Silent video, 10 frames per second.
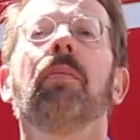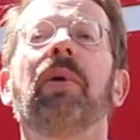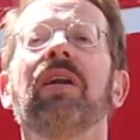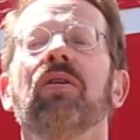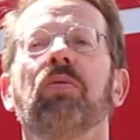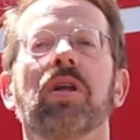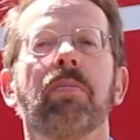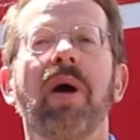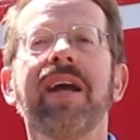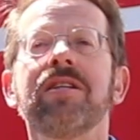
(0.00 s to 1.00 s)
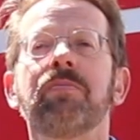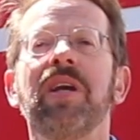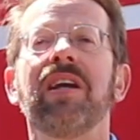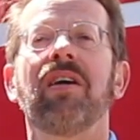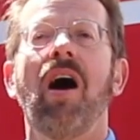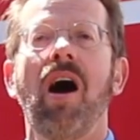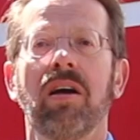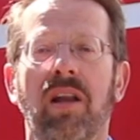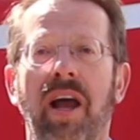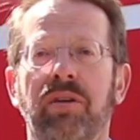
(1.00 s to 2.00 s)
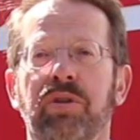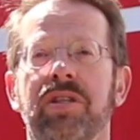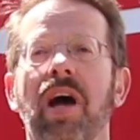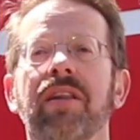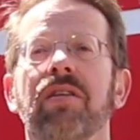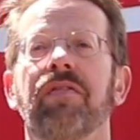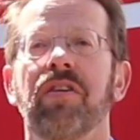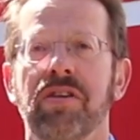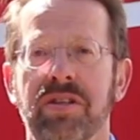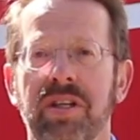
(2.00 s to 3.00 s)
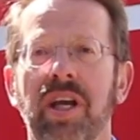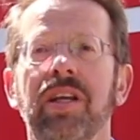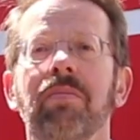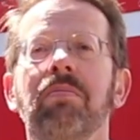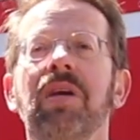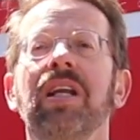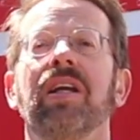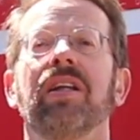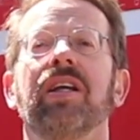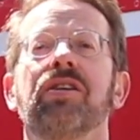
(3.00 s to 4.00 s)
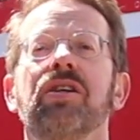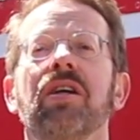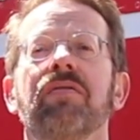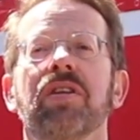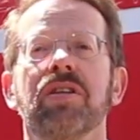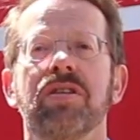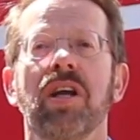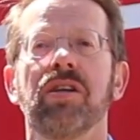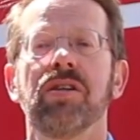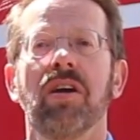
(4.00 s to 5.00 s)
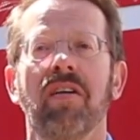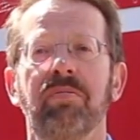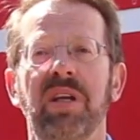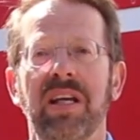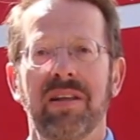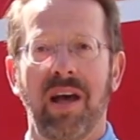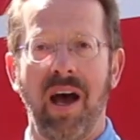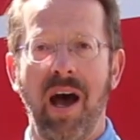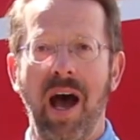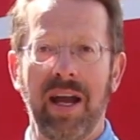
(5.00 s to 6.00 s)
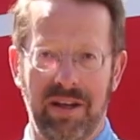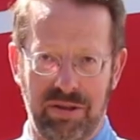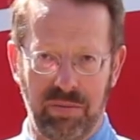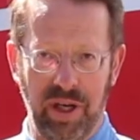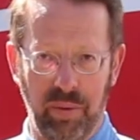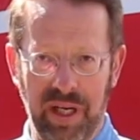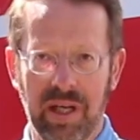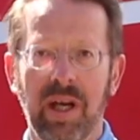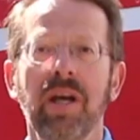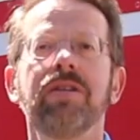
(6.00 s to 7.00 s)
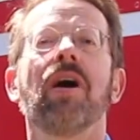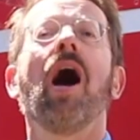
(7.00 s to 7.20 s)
But while the Pikes Peak cog line was not the first, it immediately achieved the distinction of being the highest railway to